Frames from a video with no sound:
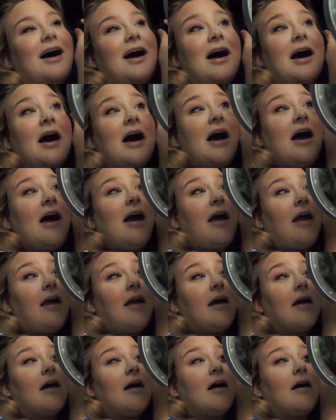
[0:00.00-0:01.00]

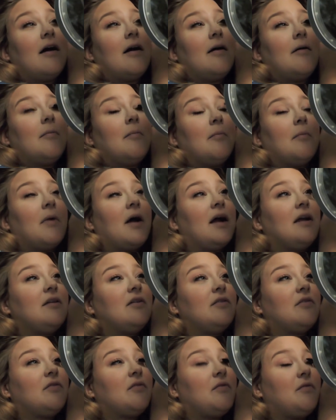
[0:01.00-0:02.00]
I
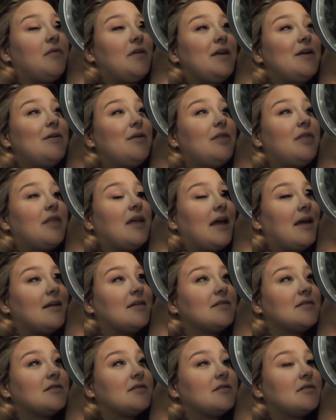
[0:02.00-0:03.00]
just feel
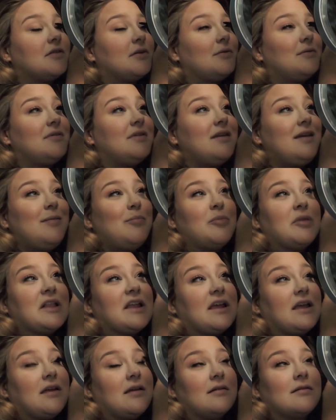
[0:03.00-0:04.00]
things so
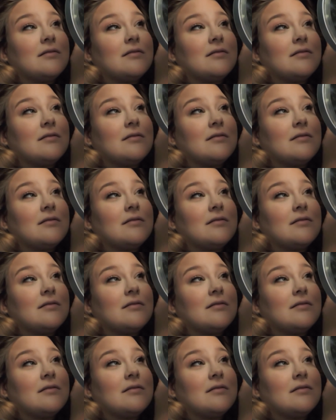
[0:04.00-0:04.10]
deeply.